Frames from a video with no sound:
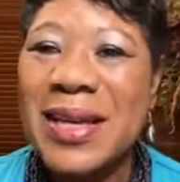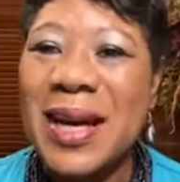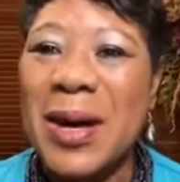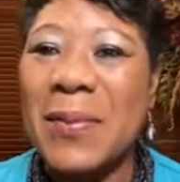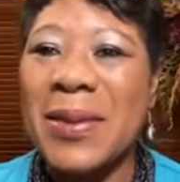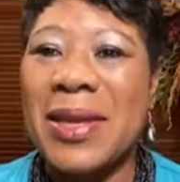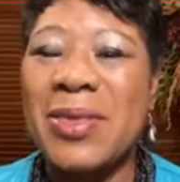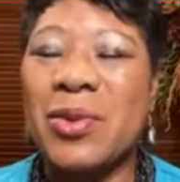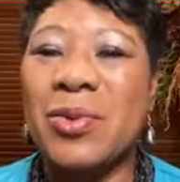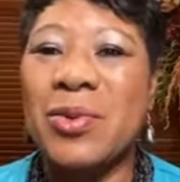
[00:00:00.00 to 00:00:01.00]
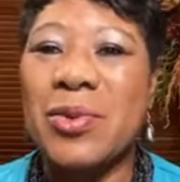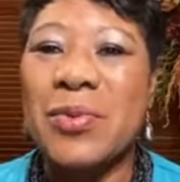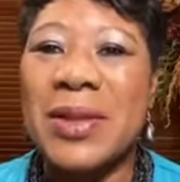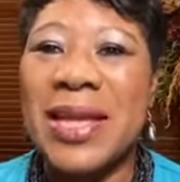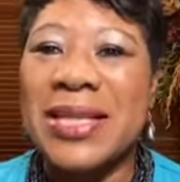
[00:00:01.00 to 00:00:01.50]
Come in the
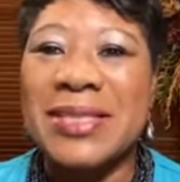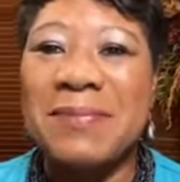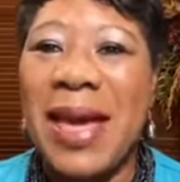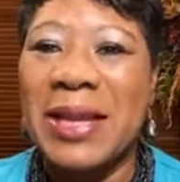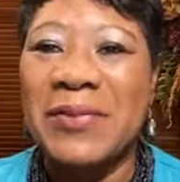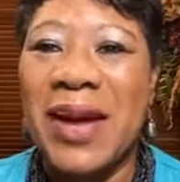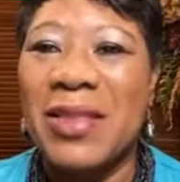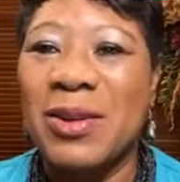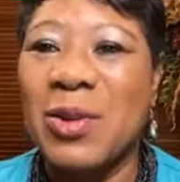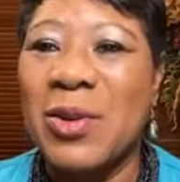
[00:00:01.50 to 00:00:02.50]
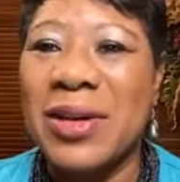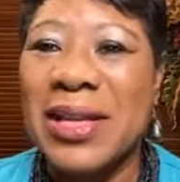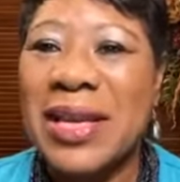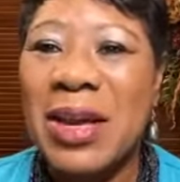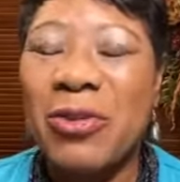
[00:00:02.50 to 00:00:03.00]
room and let us magnify the
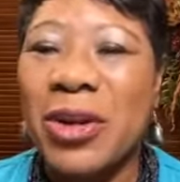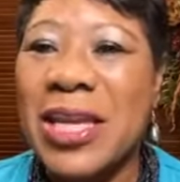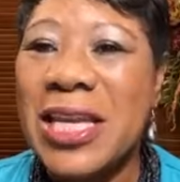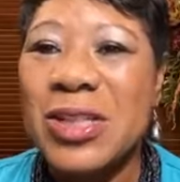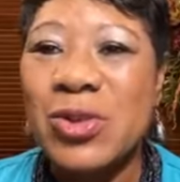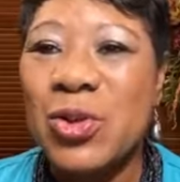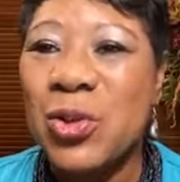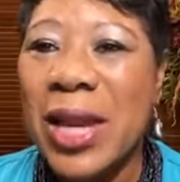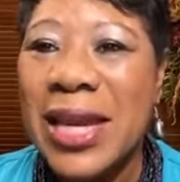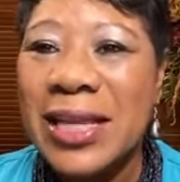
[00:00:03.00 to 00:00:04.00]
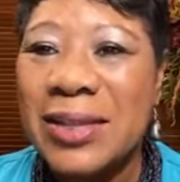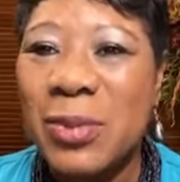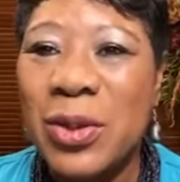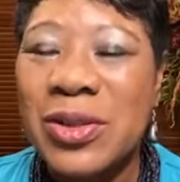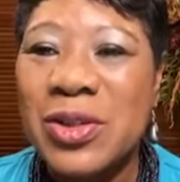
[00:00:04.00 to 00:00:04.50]
Lord, for he is great.
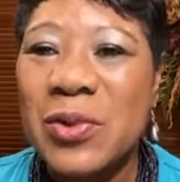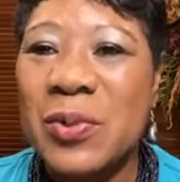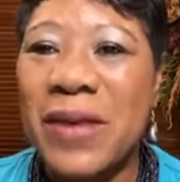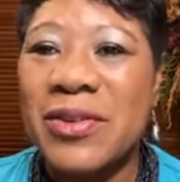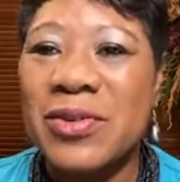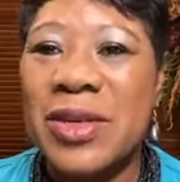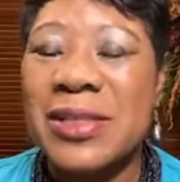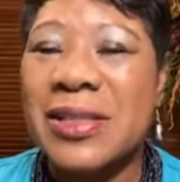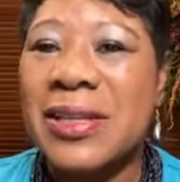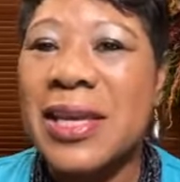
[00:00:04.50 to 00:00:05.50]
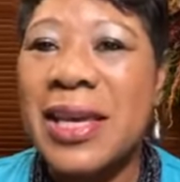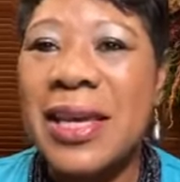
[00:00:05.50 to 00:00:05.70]
Good morning to you, Prophet Tressa.